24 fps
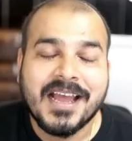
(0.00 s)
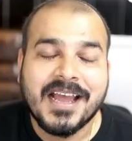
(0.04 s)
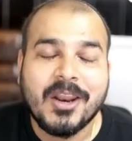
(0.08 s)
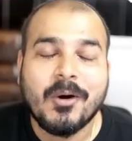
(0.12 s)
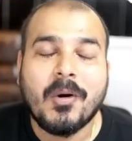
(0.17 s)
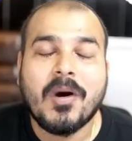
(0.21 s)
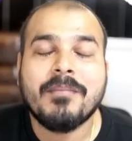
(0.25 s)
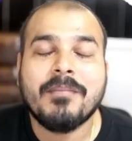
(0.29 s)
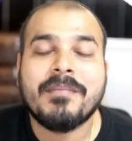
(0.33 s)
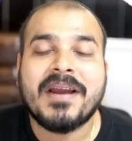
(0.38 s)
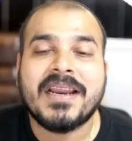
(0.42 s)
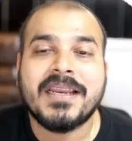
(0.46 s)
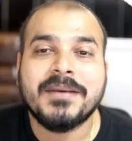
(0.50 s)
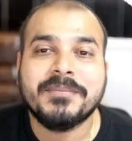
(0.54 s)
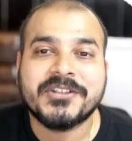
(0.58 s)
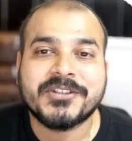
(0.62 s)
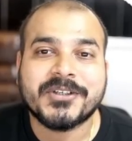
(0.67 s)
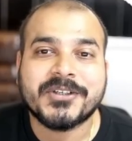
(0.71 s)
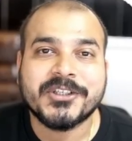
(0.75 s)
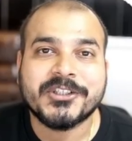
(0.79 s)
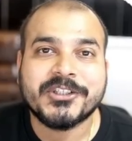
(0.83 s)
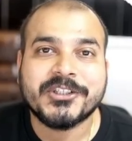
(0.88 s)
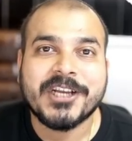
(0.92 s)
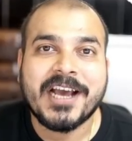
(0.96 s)
Hello all, my name
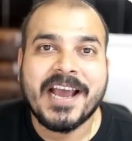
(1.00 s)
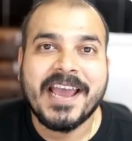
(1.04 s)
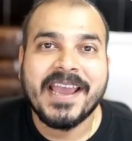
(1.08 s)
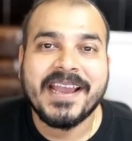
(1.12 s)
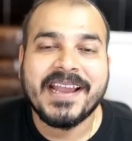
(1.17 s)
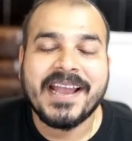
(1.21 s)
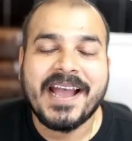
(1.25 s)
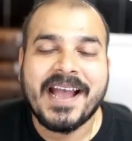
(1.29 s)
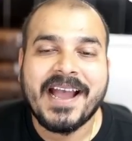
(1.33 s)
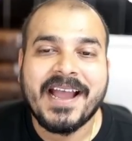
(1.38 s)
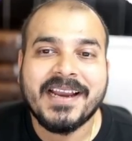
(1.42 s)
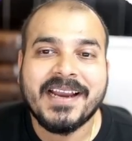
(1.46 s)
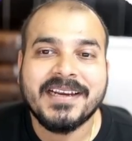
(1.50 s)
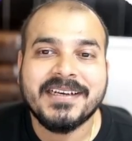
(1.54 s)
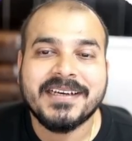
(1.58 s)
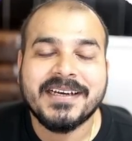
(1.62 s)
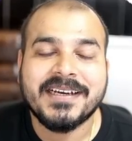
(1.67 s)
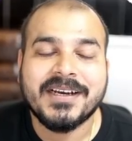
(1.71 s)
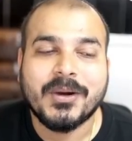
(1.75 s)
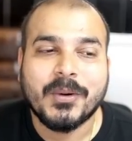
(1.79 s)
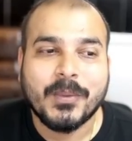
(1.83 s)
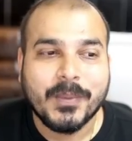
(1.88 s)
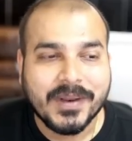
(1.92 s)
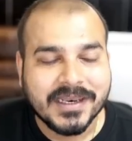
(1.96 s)
is Krish Naik, and
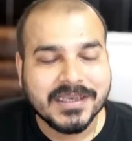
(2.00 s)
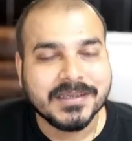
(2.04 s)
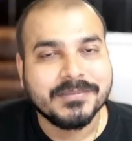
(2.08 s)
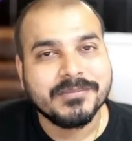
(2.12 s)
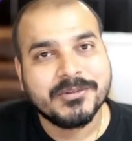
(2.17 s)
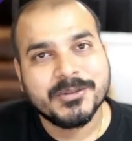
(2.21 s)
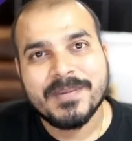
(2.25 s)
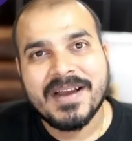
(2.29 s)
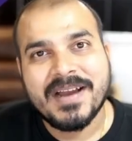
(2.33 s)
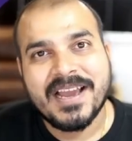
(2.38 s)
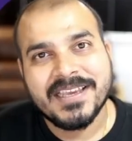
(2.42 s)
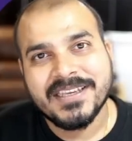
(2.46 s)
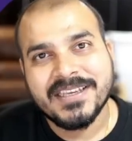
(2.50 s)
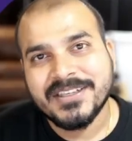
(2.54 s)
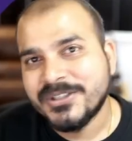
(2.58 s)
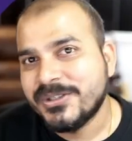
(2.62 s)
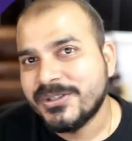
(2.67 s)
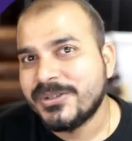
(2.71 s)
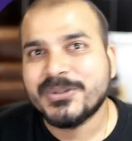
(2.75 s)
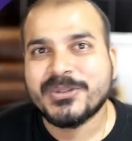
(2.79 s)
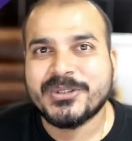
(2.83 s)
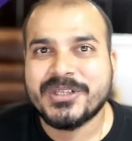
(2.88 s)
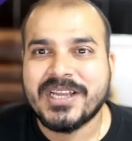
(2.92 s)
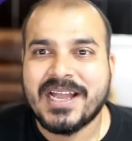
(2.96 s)
uh, welcome to my
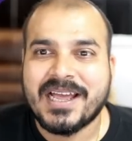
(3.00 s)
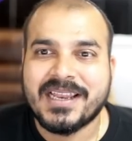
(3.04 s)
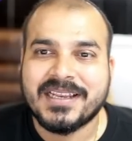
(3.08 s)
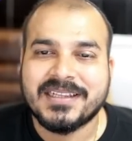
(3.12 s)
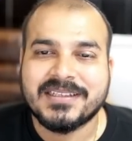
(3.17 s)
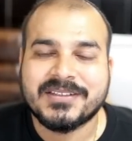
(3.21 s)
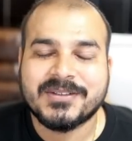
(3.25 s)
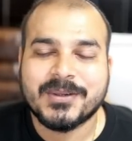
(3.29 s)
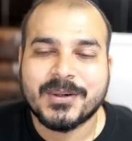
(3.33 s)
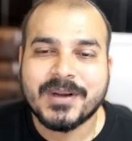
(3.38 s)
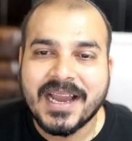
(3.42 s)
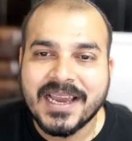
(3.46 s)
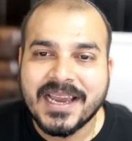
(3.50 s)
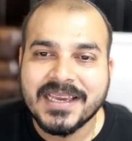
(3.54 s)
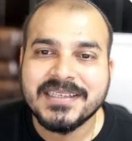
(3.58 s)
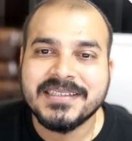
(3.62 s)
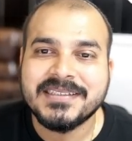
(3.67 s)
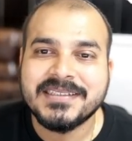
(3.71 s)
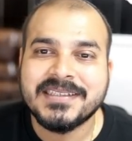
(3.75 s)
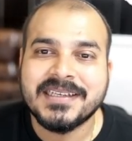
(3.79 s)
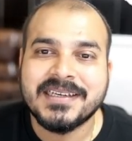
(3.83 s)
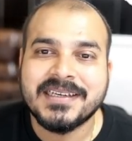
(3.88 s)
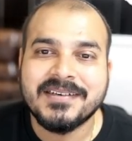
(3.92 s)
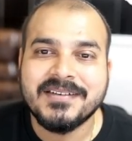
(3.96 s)
YouTube channel. So
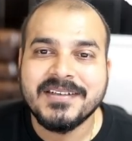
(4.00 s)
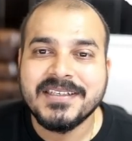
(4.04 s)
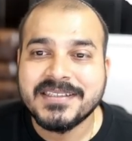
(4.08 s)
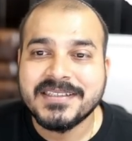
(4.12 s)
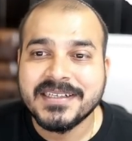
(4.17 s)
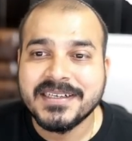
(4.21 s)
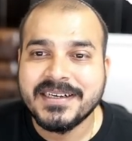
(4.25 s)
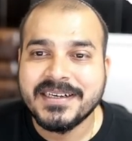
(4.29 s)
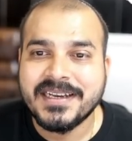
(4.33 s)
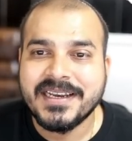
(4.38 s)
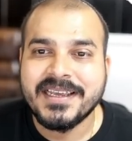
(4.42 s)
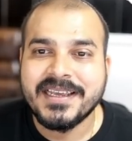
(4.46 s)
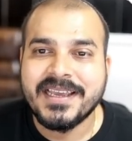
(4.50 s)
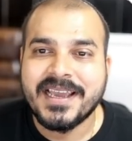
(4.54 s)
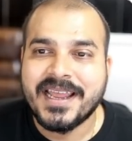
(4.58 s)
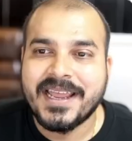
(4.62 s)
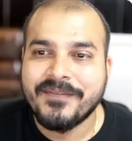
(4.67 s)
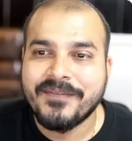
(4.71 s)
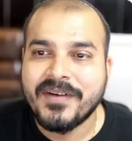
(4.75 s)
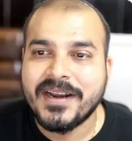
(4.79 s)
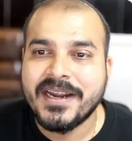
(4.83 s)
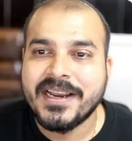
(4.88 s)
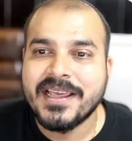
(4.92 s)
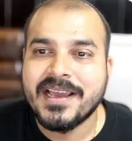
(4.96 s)
guys, uh, recently
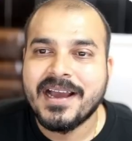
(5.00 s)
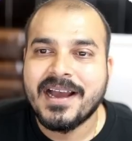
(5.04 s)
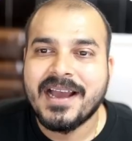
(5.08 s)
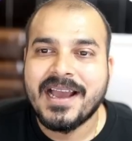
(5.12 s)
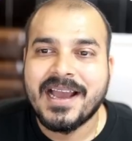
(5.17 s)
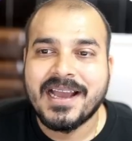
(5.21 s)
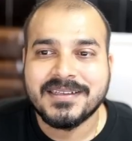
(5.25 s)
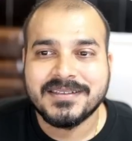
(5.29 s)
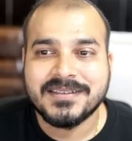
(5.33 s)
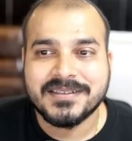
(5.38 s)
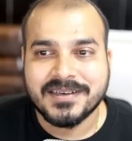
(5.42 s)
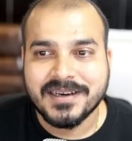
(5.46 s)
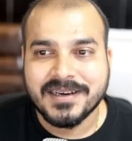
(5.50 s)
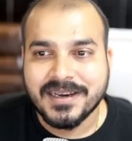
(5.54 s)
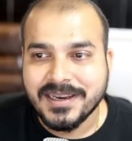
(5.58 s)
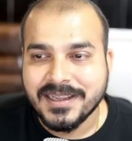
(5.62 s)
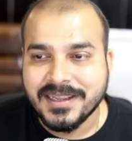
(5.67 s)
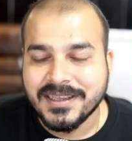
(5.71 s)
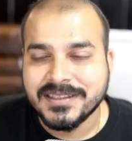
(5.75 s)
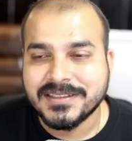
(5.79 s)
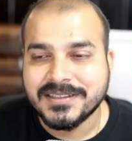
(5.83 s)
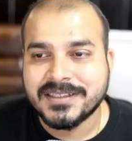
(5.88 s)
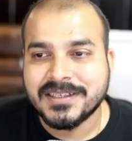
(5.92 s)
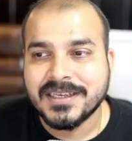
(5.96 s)
NVIDIA has
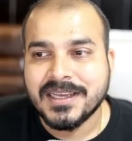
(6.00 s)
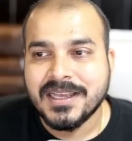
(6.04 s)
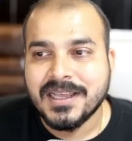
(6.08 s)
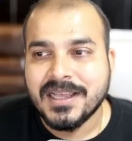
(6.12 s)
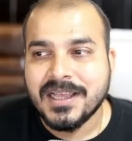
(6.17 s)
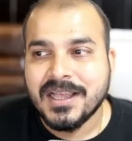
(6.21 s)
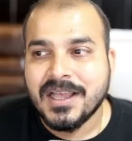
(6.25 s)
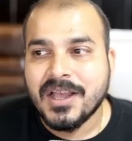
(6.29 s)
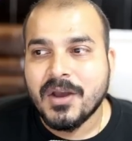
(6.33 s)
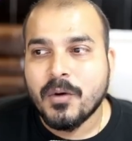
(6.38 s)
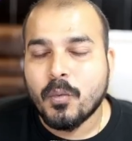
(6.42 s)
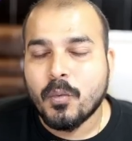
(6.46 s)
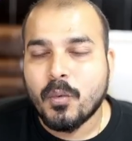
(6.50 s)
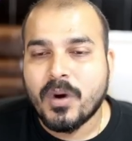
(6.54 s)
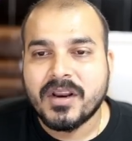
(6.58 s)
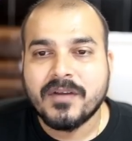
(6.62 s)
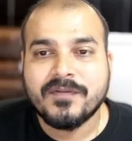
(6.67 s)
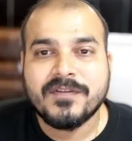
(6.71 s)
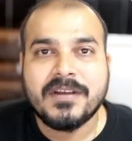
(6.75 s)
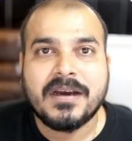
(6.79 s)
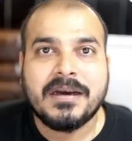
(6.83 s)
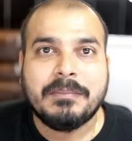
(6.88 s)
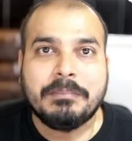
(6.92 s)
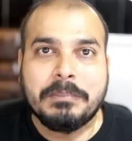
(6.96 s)
released one
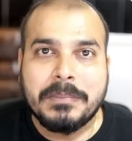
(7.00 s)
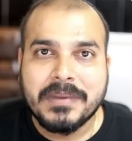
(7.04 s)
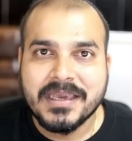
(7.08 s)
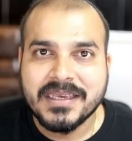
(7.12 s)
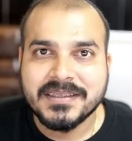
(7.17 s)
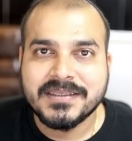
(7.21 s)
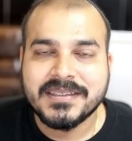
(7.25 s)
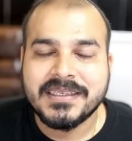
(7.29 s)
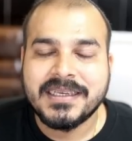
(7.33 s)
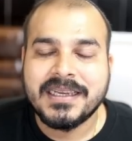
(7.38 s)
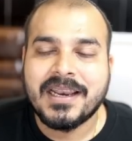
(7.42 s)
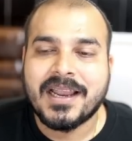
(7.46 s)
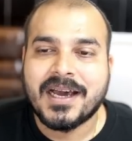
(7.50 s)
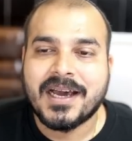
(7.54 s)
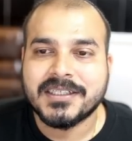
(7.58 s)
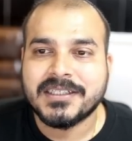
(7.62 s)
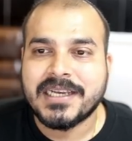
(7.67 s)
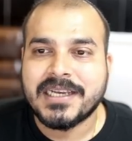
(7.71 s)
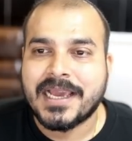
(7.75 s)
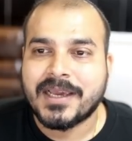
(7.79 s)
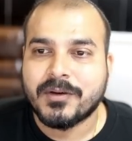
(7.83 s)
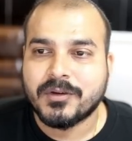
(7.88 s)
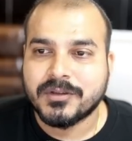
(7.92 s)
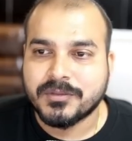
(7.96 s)
of the amazing
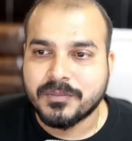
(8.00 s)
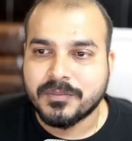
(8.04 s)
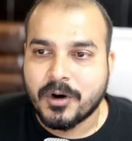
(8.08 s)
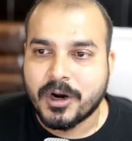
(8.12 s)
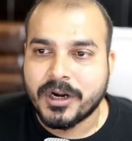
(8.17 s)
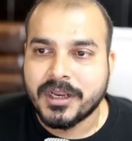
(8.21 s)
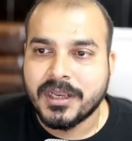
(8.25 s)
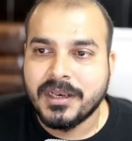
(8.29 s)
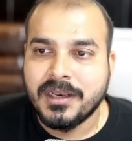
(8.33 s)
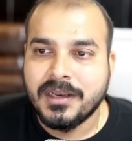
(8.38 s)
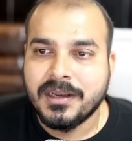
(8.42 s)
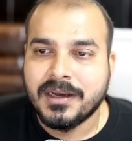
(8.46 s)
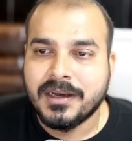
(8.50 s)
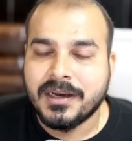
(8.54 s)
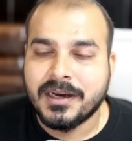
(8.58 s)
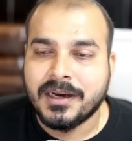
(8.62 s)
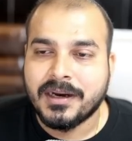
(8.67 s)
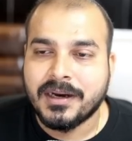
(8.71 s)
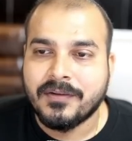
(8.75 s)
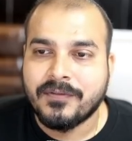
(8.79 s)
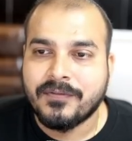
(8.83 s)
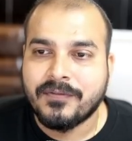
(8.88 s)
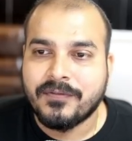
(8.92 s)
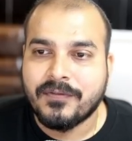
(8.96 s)
large language model
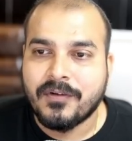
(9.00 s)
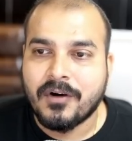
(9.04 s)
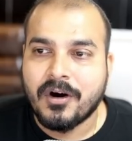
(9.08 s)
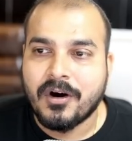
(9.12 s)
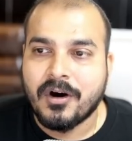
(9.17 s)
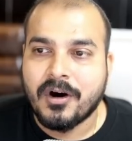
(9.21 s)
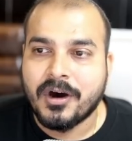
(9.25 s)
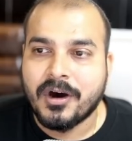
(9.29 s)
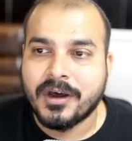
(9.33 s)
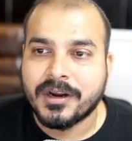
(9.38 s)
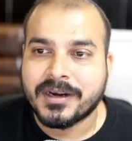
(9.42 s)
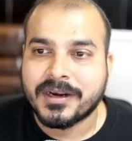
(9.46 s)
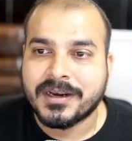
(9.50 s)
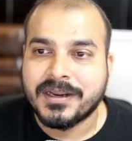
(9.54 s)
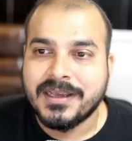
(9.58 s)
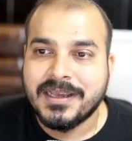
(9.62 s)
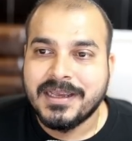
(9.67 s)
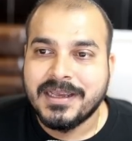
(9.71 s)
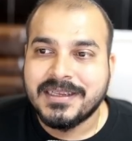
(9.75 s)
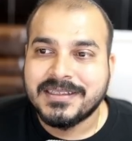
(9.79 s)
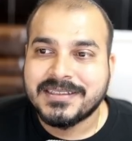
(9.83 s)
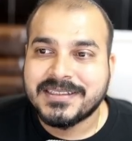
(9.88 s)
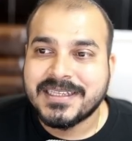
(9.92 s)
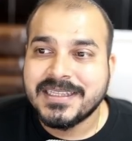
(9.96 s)
uh, for
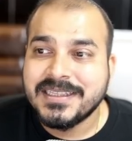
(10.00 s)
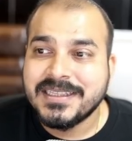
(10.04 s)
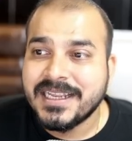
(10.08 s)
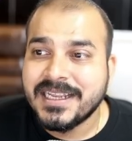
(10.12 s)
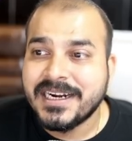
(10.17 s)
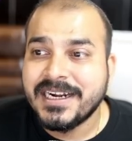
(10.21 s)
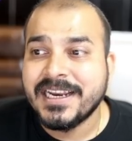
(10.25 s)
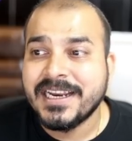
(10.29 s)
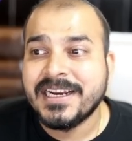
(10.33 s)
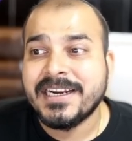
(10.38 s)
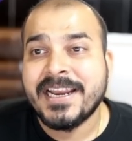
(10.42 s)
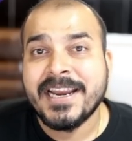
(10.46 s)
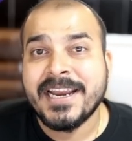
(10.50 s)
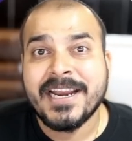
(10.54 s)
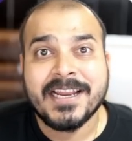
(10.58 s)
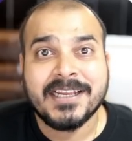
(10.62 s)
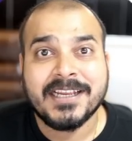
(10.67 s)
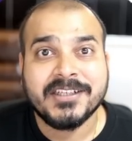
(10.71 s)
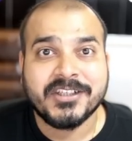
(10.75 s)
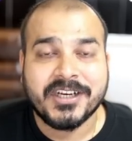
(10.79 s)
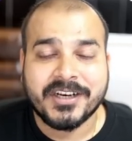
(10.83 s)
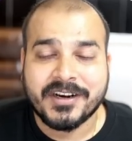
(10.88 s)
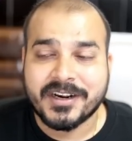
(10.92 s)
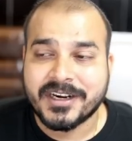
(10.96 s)
synthetic
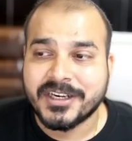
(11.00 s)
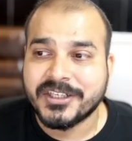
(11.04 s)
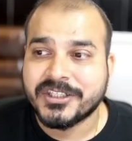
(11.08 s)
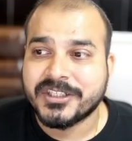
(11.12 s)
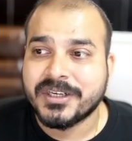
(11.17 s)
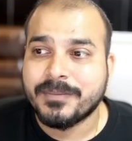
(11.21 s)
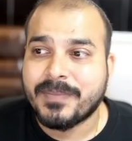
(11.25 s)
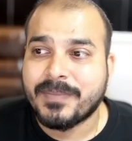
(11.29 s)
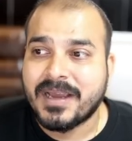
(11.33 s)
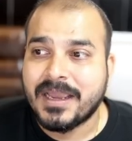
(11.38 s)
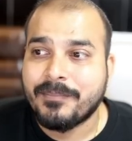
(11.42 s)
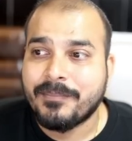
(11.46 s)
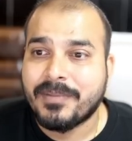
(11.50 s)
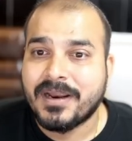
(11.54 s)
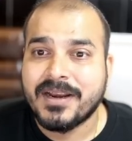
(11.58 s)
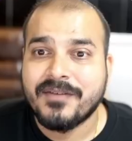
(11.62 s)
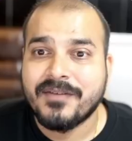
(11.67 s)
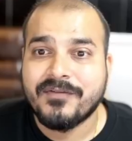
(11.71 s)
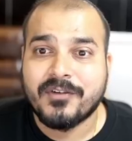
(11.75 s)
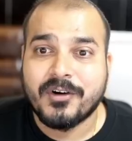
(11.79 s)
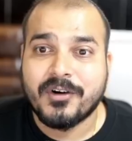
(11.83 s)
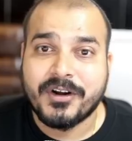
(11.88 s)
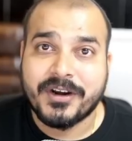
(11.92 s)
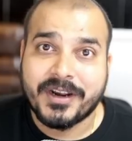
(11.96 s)
data generation
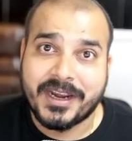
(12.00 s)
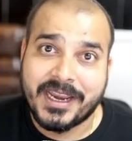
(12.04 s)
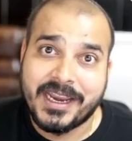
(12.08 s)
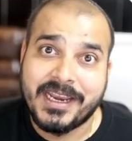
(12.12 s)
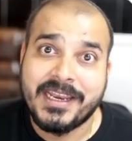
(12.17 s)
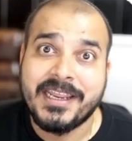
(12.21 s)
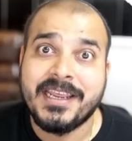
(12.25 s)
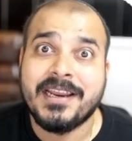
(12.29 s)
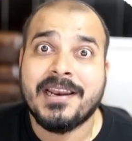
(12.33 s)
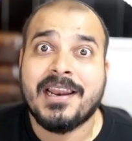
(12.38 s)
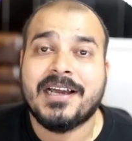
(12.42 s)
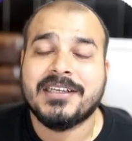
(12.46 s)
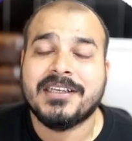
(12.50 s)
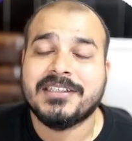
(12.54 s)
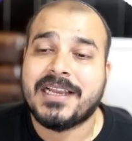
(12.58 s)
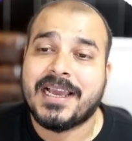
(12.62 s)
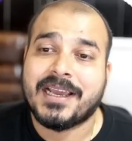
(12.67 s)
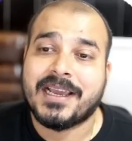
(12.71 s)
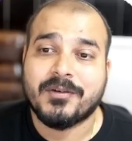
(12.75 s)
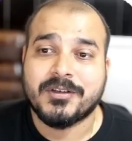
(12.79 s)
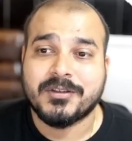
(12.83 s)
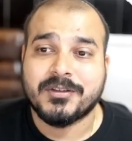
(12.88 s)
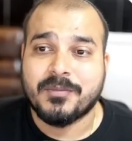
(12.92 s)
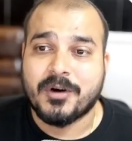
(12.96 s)
pipeline for training large
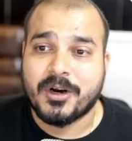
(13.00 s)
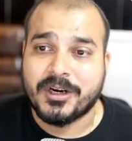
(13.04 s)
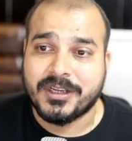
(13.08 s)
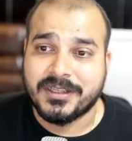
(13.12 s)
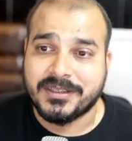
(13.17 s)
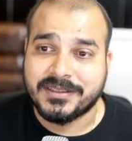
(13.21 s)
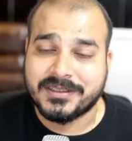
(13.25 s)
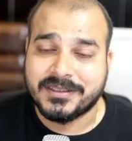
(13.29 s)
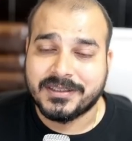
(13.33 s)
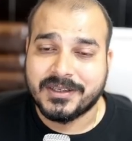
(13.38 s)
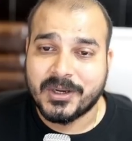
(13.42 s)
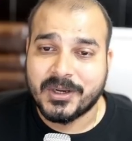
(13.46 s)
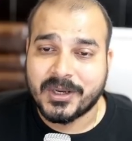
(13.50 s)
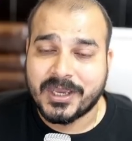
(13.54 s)
language models.